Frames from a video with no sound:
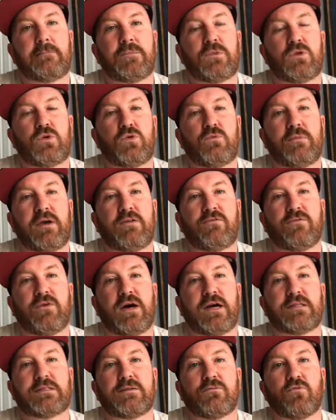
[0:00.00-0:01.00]
you may
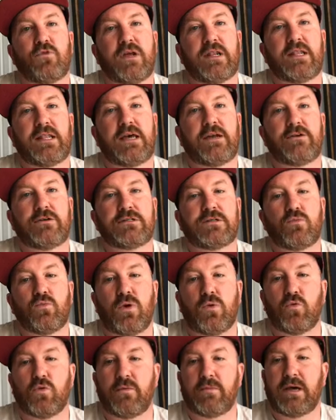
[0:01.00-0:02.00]
find some red letters in
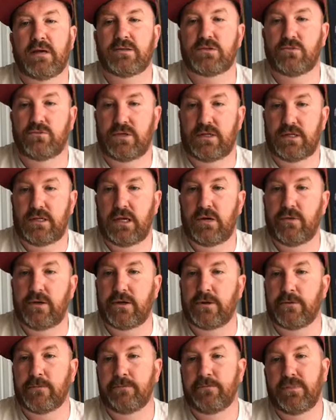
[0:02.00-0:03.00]
what we're about to read. Here we go.